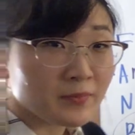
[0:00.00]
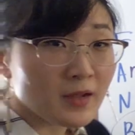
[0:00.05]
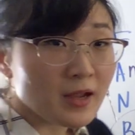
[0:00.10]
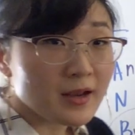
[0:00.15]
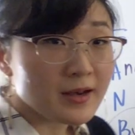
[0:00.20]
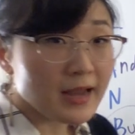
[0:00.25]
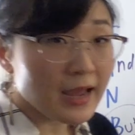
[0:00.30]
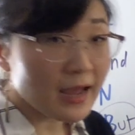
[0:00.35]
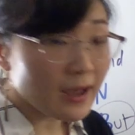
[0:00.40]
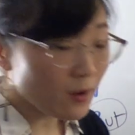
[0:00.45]

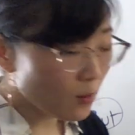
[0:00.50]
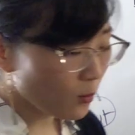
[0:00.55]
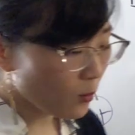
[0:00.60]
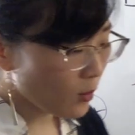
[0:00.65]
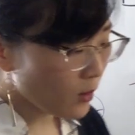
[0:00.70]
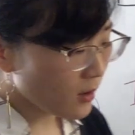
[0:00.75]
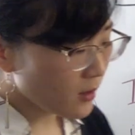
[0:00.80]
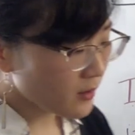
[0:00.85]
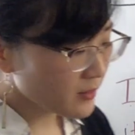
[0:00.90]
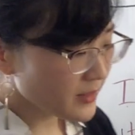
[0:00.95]
Now,
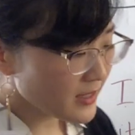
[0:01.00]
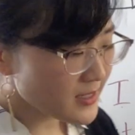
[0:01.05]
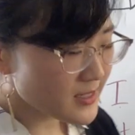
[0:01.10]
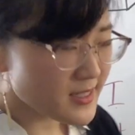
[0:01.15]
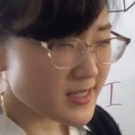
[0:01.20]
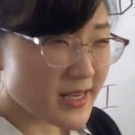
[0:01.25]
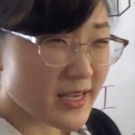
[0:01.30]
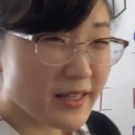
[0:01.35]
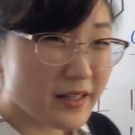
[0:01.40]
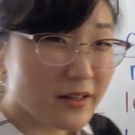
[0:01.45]
let's
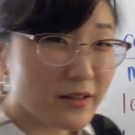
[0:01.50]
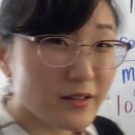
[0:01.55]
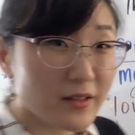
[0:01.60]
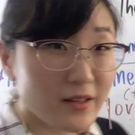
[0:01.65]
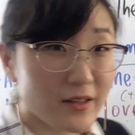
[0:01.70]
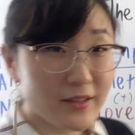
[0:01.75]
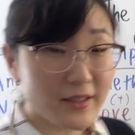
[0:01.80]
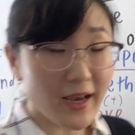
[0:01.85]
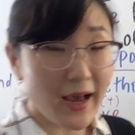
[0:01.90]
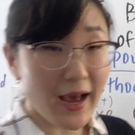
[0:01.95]
take a
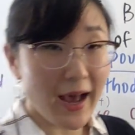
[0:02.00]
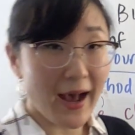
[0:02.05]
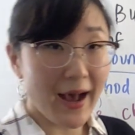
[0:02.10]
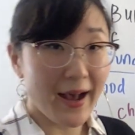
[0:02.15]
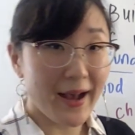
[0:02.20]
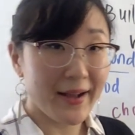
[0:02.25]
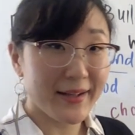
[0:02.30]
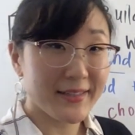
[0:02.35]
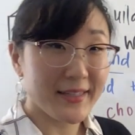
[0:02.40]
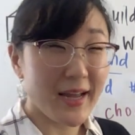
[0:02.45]
look
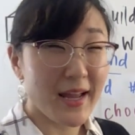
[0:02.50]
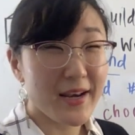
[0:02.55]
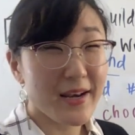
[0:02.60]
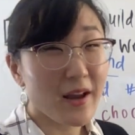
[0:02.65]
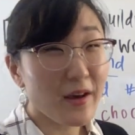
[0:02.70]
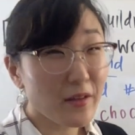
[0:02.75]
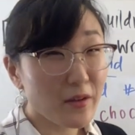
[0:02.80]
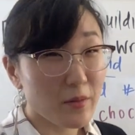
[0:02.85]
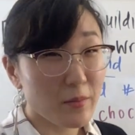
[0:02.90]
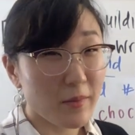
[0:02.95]
at
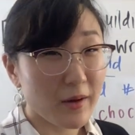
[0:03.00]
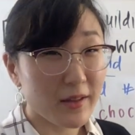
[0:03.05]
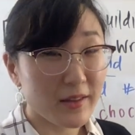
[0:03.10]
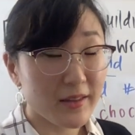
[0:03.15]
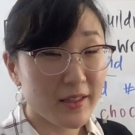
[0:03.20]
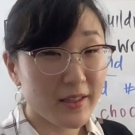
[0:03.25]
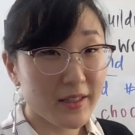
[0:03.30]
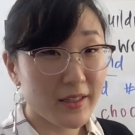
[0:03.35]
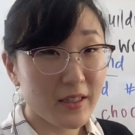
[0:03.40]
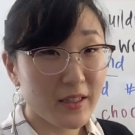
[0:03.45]
another
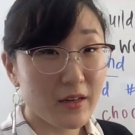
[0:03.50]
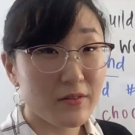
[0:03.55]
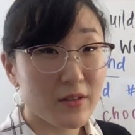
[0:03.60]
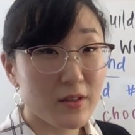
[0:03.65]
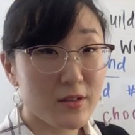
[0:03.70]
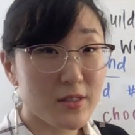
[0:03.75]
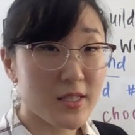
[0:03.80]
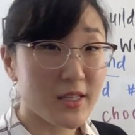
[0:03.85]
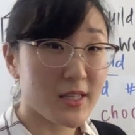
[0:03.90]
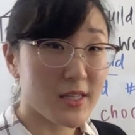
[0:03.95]
method of
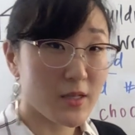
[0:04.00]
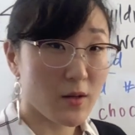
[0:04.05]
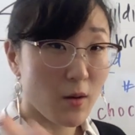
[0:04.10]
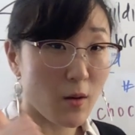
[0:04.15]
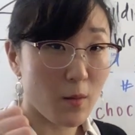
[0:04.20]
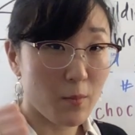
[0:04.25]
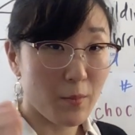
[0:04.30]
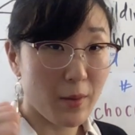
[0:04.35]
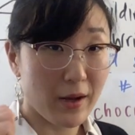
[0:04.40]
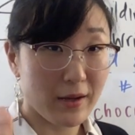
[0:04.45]
using this
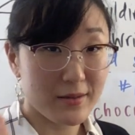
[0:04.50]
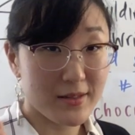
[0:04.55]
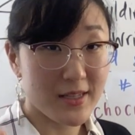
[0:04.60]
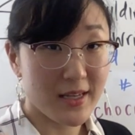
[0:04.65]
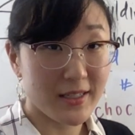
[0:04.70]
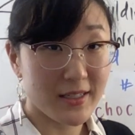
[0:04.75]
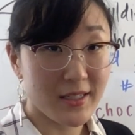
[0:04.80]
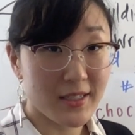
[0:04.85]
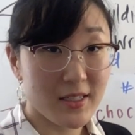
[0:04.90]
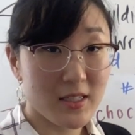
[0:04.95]
compound
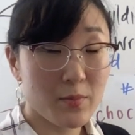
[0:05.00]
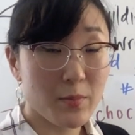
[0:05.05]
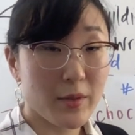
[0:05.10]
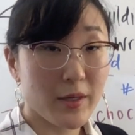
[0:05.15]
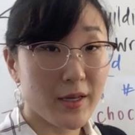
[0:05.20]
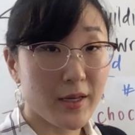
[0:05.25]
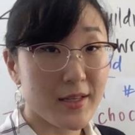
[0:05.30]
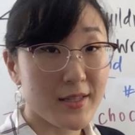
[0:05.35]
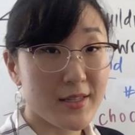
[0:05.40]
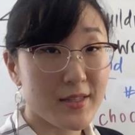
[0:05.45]
sentence
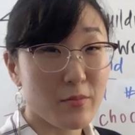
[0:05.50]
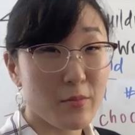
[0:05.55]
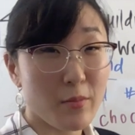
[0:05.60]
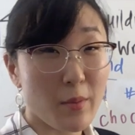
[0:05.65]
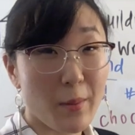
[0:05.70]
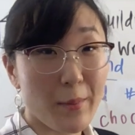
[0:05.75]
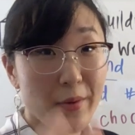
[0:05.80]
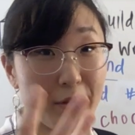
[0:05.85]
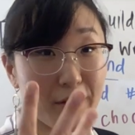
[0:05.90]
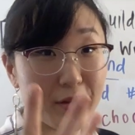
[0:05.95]
because
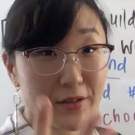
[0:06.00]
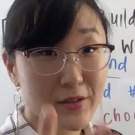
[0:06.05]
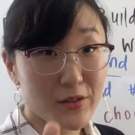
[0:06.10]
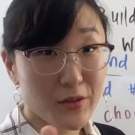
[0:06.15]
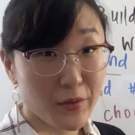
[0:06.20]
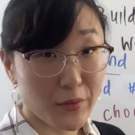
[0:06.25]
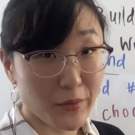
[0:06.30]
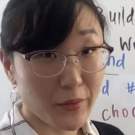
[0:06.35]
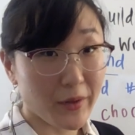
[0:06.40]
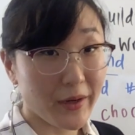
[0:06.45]
remember there's
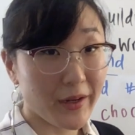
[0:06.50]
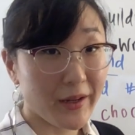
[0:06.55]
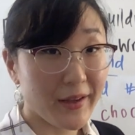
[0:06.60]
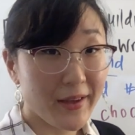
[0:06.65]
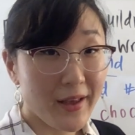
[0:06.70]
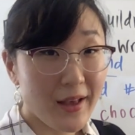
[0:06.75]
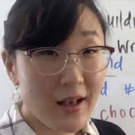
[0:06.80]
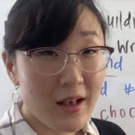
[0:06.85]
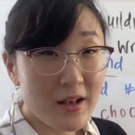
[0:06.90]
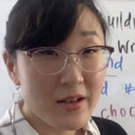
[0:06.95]
3.
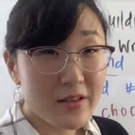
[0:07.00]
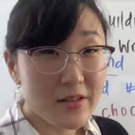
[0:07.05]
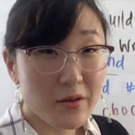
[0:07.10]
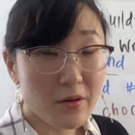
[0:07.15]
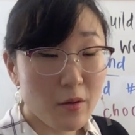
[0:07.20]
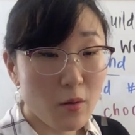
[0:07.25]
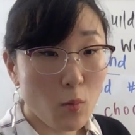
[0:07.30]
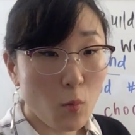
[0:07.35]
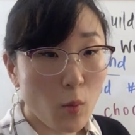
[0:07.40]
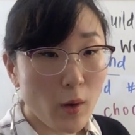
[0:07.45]

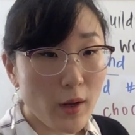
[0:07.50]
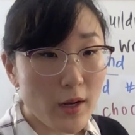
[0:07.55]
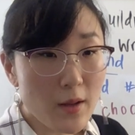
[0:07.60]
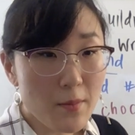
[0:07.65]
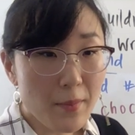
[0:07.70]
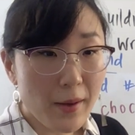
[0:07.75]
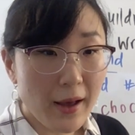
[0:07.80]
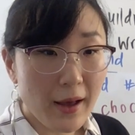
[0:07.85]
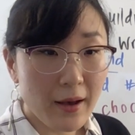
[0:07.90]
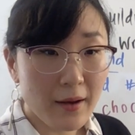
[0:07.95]
So what
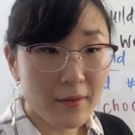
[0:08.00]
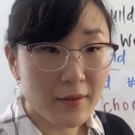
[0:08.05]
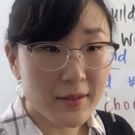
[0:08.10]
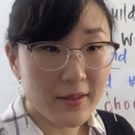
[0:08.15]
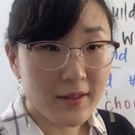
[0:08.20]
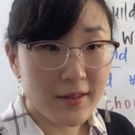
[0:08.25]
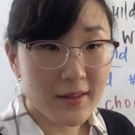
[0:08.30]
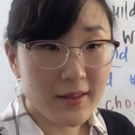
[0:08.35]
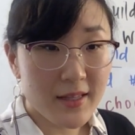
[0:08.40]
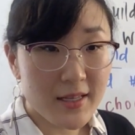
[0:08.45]
about
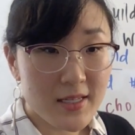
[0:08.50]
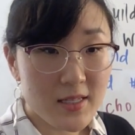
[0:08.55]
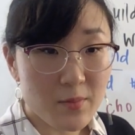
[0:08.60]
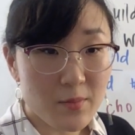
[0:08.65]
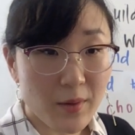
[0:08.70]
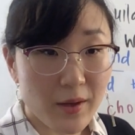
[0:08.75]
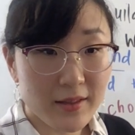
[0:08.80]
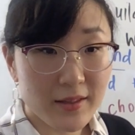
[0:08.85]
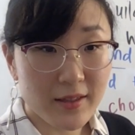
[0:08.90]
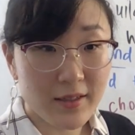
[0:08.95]
this
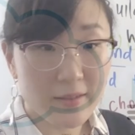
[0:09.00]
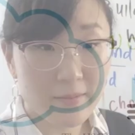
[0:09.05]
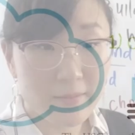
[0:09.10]
method?